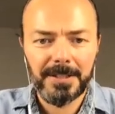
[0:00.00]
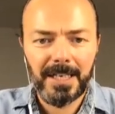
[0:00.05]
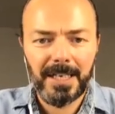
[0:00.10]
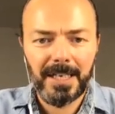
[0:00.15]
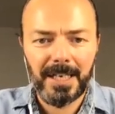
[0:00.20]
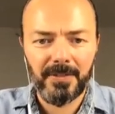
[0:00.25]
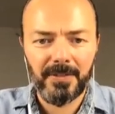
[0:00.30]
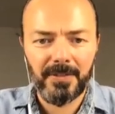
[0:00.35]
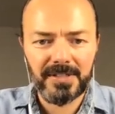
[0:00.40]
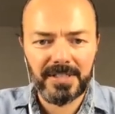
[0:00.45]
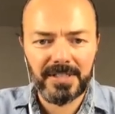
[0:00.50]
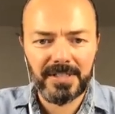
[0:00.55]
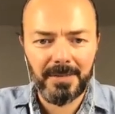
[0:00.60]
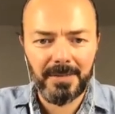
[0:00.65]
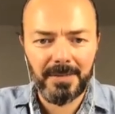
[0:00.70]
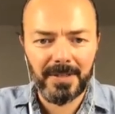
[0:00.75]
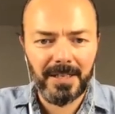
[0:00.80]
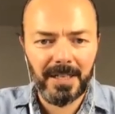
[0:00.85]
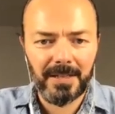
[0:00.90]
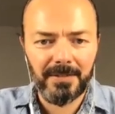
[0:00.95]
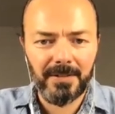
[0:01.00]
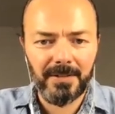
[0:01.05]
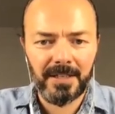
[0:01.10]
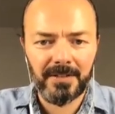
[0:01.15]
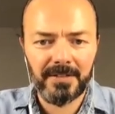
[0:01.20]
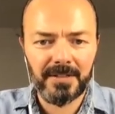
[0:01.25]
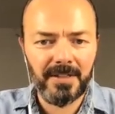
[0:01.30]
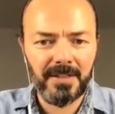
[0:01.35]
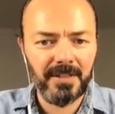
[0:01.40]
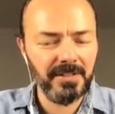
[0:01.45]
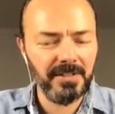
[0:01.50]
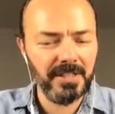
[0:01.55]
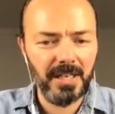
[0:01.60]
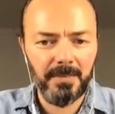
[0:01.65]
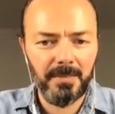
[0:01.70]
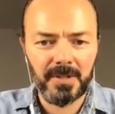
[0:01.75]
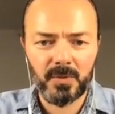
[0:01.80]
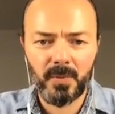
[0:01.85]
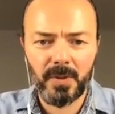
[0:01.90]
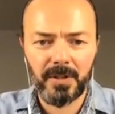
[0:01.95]
Yeah, and the, same, yeah. and the
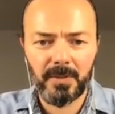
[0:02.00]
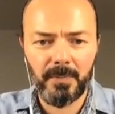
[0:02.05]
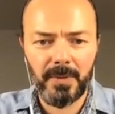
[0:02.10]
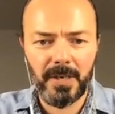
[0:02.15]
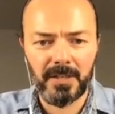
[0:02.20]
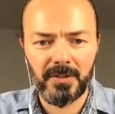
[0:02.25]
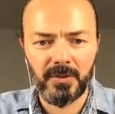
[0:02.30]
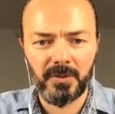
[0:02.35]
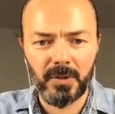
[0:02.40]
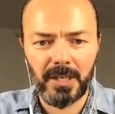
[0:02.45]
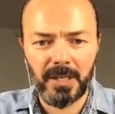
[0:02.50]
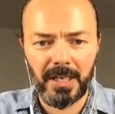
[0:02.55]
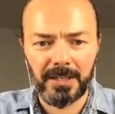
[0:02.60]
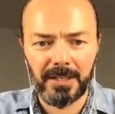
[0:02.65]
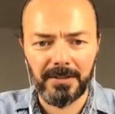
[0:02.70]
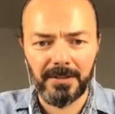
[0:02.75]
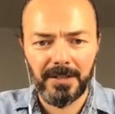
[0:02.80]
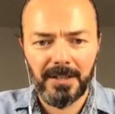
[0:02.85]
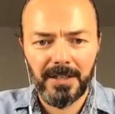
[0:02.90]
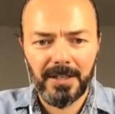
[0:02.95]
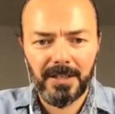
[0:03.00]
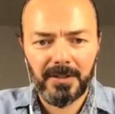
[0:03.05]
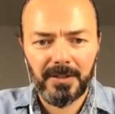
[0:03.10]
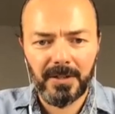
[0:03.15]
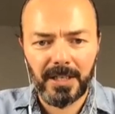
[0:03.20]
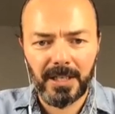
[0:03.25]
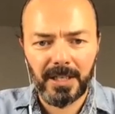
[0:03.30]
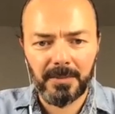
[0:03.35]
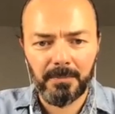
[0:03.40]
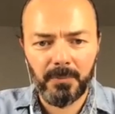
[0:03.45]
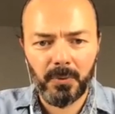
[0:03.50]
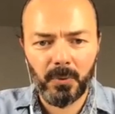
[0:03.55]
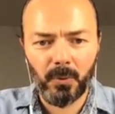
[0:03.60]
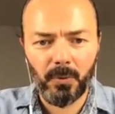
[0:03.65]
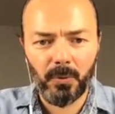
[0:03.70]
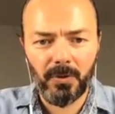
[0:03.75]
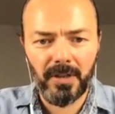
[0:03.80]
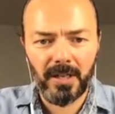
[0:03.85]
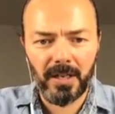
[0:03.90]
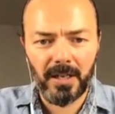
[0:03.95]
same is with the pen. You can you can
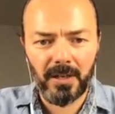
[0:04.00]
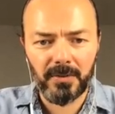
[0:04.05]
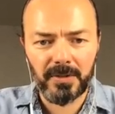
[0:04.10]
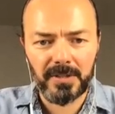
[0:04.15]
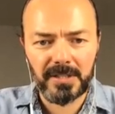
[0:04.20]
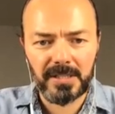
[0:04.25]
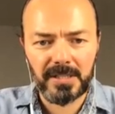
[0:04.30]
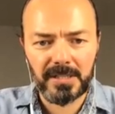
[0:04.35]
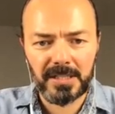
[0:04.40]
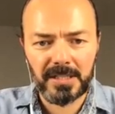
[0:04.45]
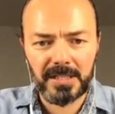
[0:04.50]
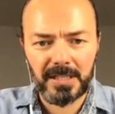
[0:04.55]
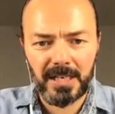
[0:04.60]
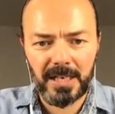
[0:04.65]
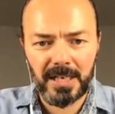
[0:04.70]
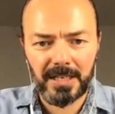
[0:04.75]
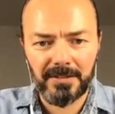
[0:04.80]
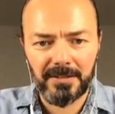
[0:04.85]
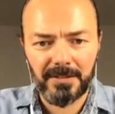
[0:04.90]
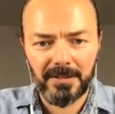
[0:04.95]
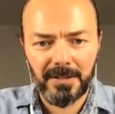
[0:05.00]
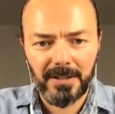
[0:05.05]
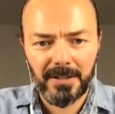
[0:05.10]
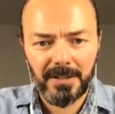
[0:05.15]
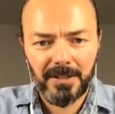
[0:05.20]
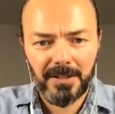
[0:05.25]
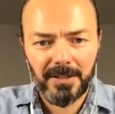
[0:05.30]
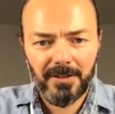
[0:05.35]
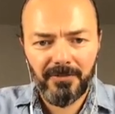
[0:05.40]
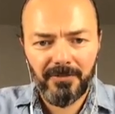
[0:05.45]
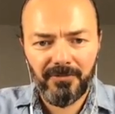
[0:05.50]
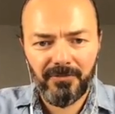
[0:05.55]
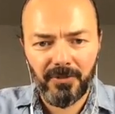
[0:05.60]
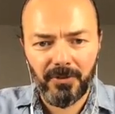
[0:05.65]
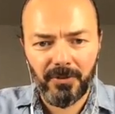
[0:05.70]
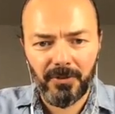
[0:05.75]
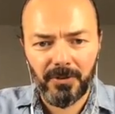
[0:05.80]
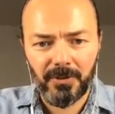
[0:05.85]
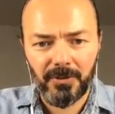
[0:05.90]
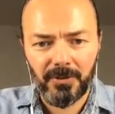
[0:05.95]
pull down this slide
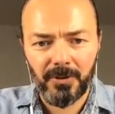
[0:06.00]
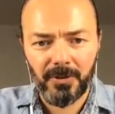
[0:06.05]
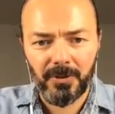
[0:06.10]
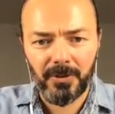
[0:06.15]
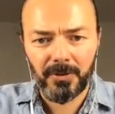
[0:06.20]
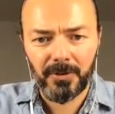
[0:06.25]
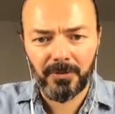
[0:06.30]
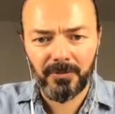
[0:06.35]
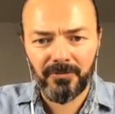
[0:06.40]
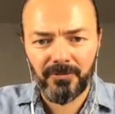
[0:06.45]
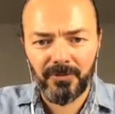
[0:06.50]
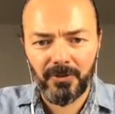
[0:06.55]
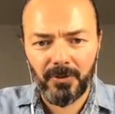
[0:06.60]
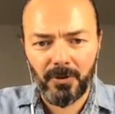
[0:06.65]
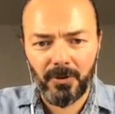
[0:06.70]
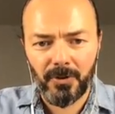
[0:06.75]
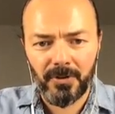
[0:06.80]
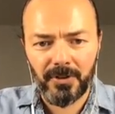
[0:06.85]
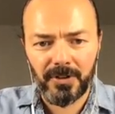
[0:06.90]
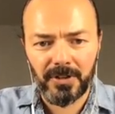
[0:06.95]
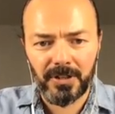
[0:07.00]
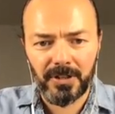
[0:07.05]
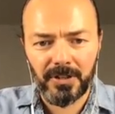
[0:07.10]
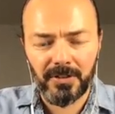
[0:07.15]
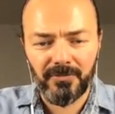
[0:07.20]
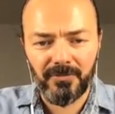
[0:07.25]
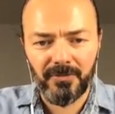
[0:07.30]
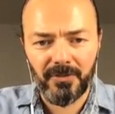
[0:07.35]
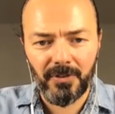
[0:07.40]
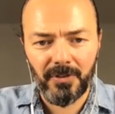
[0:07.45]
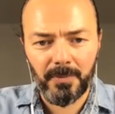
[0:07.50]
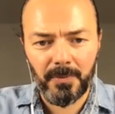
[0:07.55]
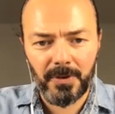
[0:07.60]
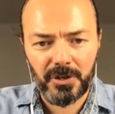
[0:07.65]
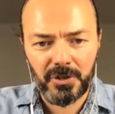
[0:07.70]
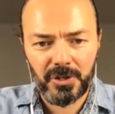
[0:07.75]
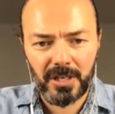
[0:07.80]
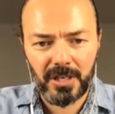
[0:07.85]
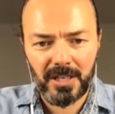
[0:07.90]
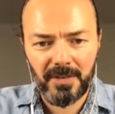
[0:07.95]
for uh, for the for the
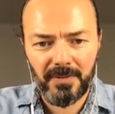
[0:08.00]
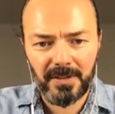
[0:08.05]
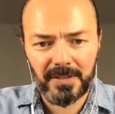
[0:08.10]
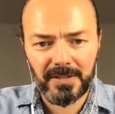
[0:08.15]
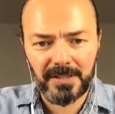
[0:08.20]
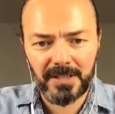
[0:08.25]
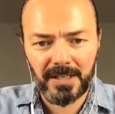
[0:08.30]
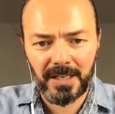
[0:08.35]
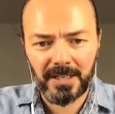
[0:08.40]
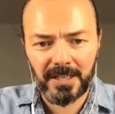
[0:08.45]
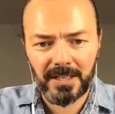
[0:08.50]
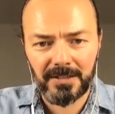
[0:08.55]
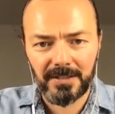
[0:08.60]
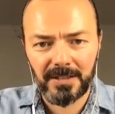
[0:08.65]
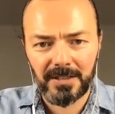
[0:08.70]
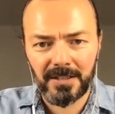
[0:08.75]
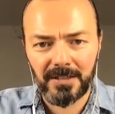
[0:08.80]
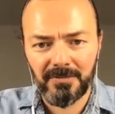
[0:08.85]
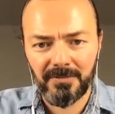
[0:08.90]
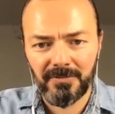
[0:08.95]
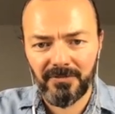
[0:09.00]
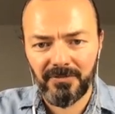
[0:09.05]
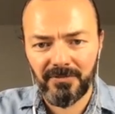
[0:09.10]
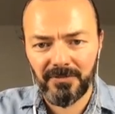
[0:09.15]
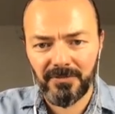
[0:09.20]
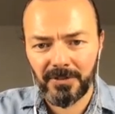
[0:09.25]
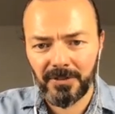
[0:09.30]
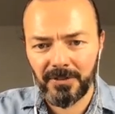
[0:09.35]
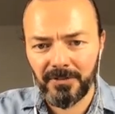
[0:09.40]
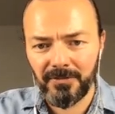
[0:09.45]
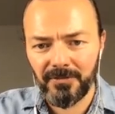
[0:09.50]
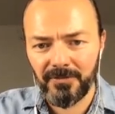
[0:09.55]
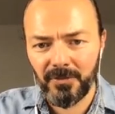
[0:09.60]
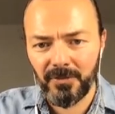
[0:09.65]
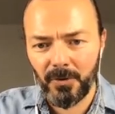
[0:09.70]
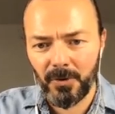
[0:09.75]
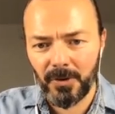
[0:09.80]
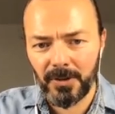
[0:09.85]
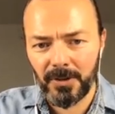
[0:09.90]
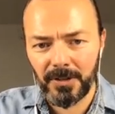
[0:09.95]
pressure levels and even uh,
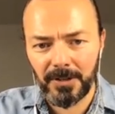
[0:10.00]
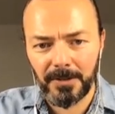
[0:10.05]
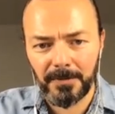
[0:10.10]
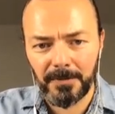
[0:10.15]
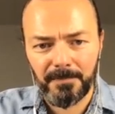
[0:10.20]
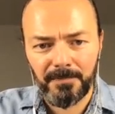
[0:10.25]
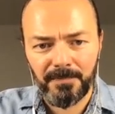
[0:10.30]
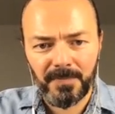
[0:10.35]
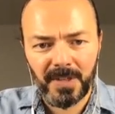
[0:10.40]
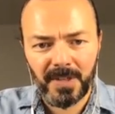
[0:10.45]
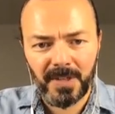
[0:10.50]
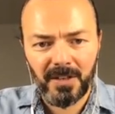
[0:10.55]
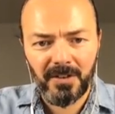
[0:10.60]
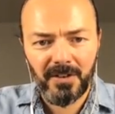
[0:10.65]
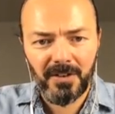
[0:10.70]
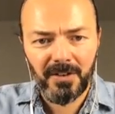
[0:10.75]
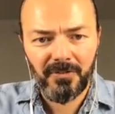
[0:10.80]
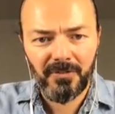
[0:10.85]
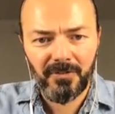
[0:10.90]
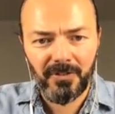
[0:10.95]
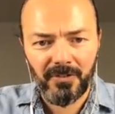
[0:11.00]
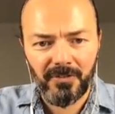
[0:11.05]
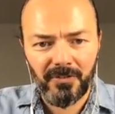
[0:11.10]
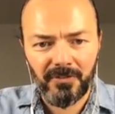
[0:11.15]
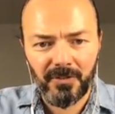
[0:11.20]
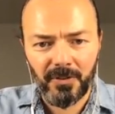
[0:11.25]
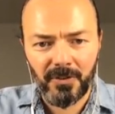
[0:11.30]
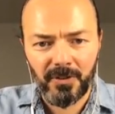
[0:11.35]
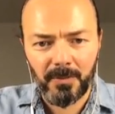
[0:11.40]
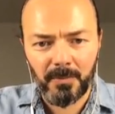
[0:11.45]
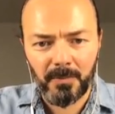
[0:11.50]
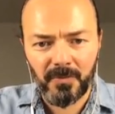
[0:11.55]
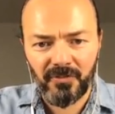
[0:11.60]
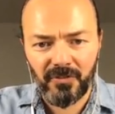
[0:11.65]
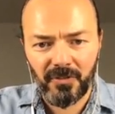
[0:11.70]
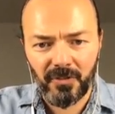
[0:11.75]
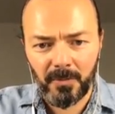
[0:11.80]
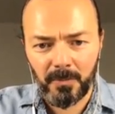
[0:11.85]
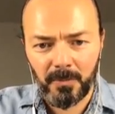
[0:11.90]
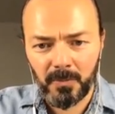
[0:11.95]
for the for for the
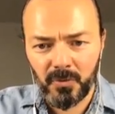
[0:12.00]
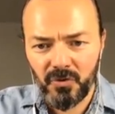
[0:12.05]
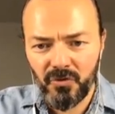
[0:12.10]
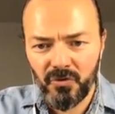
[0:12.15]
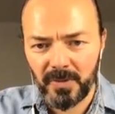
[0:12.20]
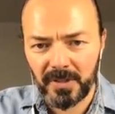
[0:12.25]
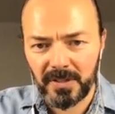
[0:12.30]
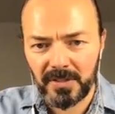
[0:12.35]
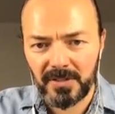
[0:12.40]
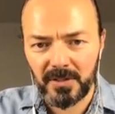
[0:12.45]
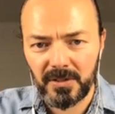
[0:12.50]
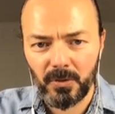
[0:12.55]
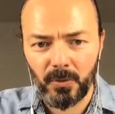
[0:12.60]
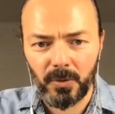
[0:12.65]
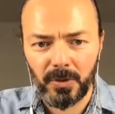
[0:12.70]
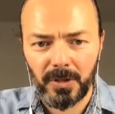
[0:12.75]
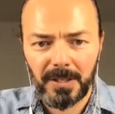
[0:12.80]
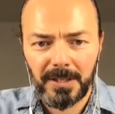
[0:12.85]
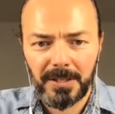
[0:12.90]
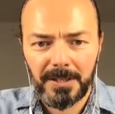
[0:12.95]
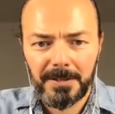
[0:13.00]
for the movement. So